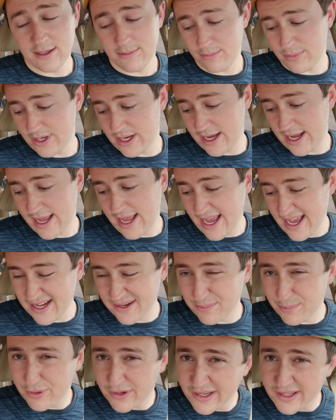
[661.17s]
but I had
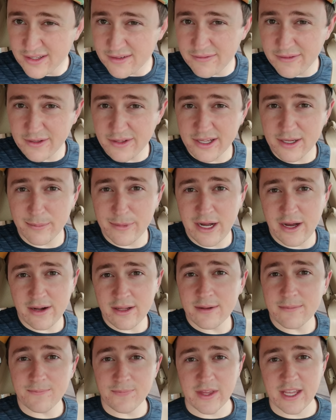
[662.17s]
a pretty good feeling about
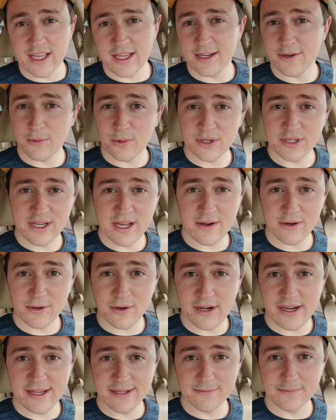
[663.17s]
it and it worked out
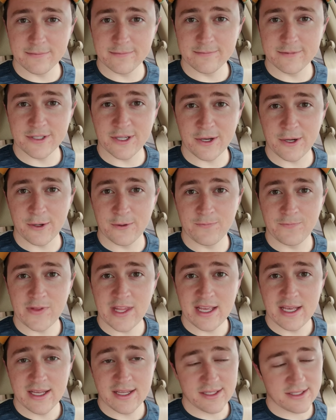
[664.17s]
great. So
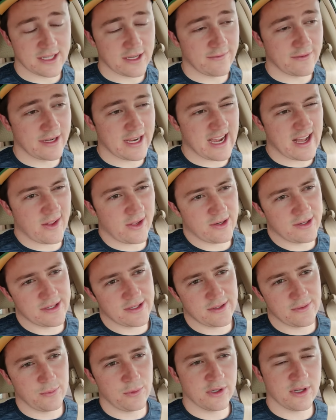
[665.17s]

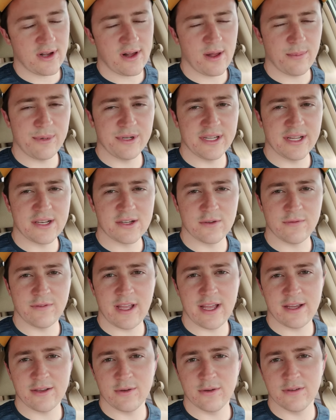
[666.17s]
$7, we'll call it potential
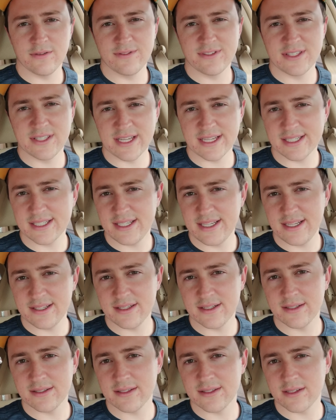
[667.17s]
value of 60
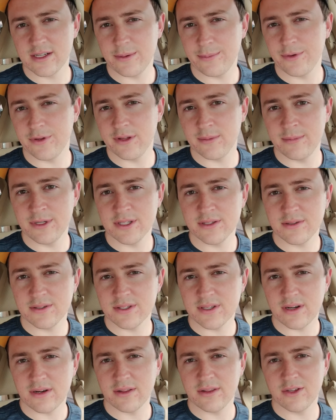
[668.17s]
since a couple of the
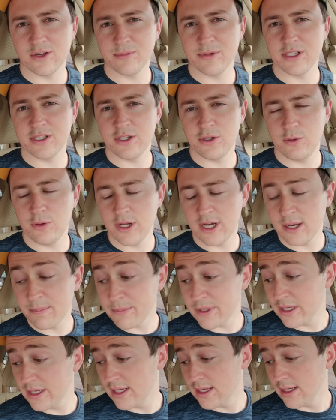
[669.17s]
missiles are a little bit chewed up,
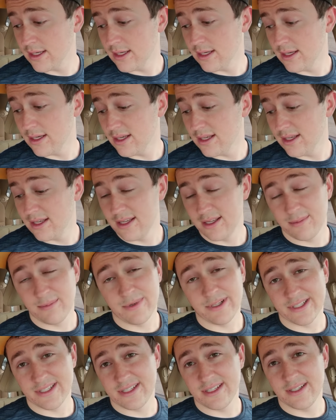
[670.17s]

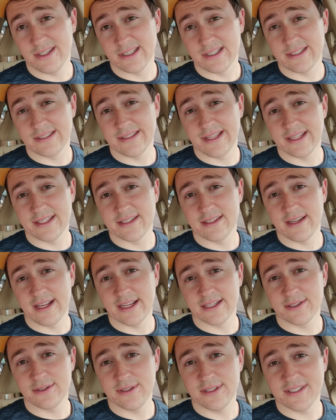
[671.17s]
but still, that's an
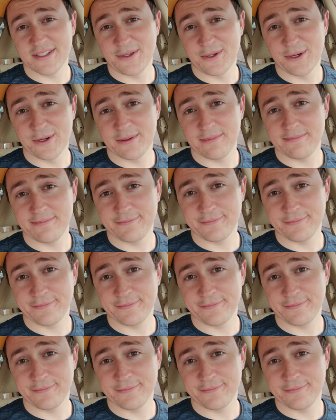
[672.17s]
excellent score.